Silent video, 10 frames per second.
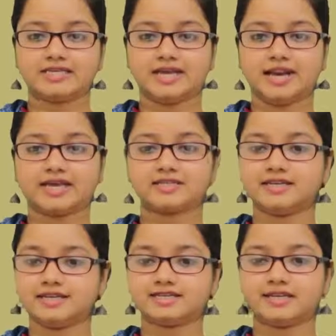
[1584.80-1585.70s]

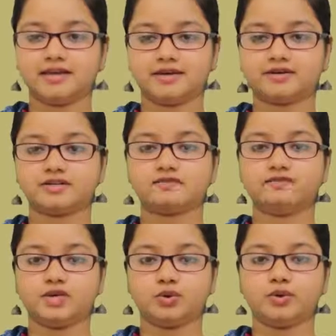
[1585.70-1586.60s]
Leslie Sklair's
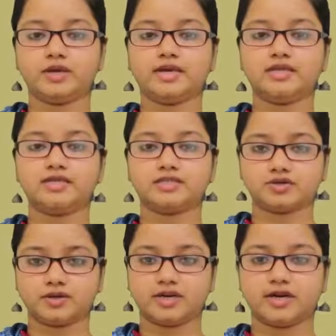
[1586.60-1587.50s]
view in
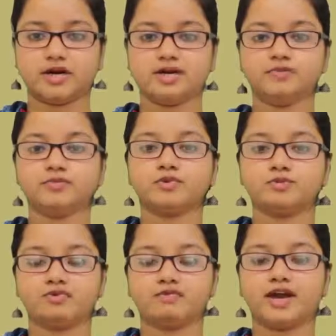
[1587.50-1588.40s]
this regard
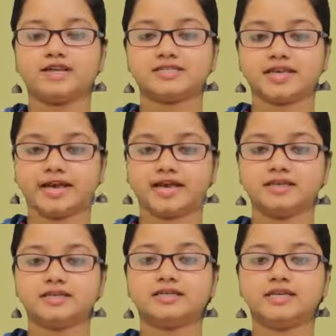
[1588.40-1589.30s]
provides
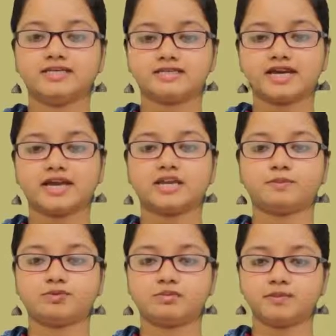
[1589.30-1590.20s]
an insight
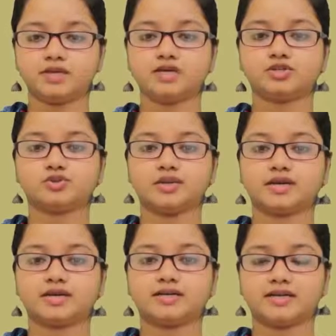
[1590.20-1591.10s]
appropriate to
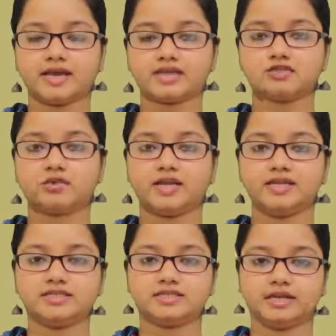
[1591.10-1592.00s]
the context when
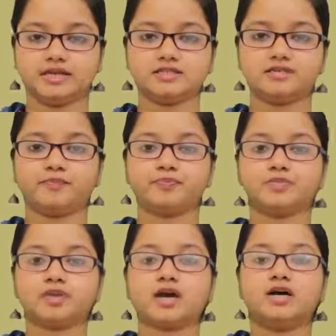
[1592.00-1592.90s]
he says,
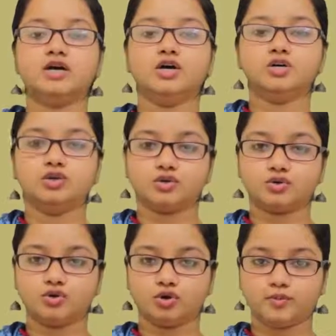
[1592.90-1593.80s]

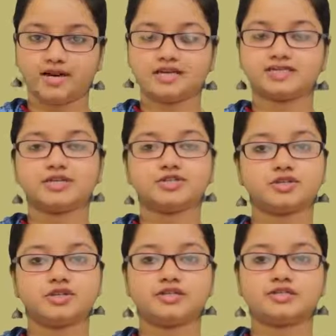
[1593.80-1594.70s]

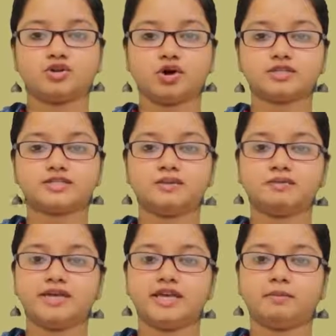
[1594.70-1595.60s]
Globalization is not
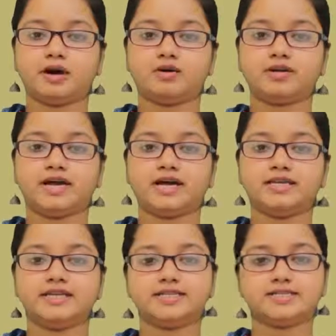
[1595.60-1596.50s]
simply about the
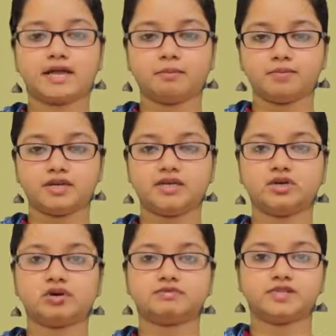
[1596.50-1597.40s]

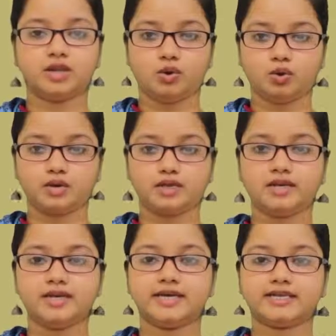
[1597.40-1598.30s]
disembedding of the local,
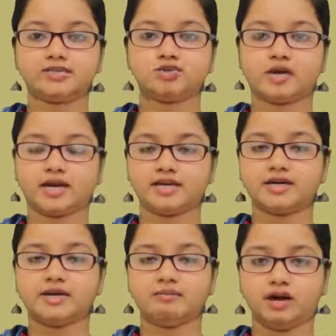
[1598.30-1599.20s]
it is
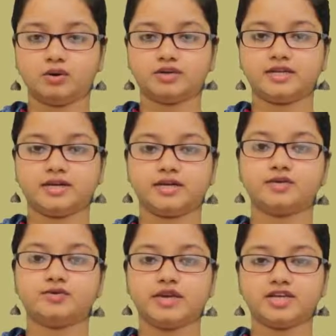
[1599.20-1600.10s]
rather about the
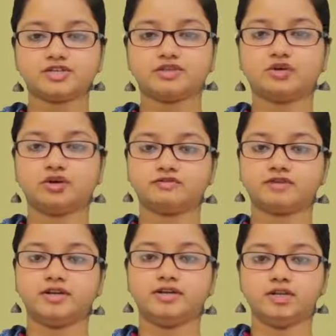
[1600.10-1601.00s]
creation of
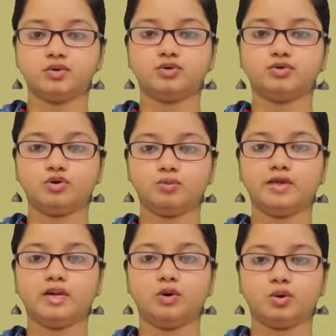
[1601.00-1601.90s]
a new
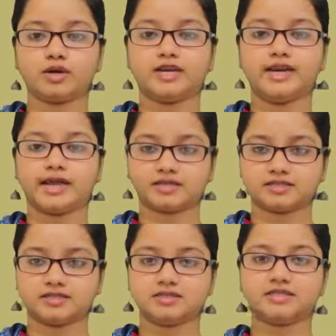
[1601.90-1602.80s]
global local
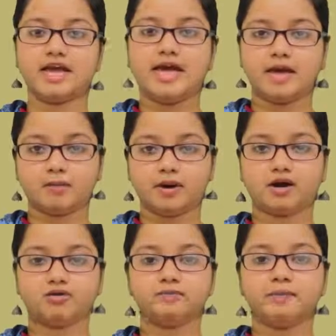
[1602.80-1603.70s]
nexus
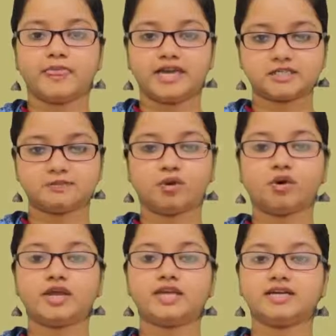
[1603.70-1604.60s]
about
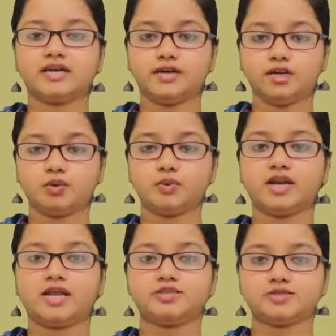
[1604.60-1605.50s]
exploring the new
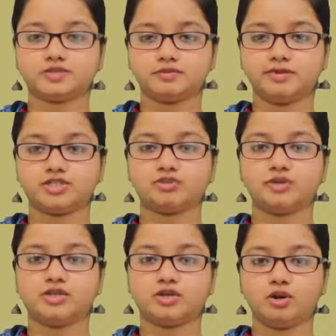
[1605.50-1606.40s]
relations
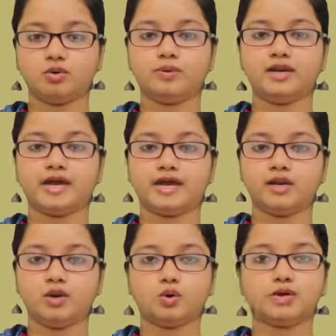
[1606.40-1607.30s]
between global
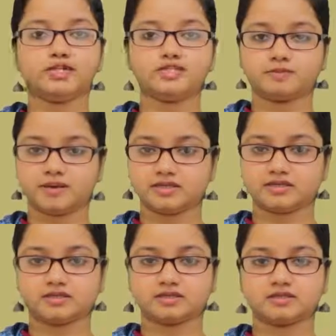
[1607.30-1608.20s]
and local
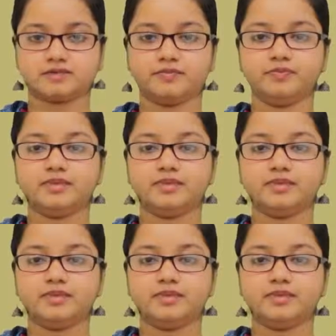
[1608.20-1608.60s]
spaces.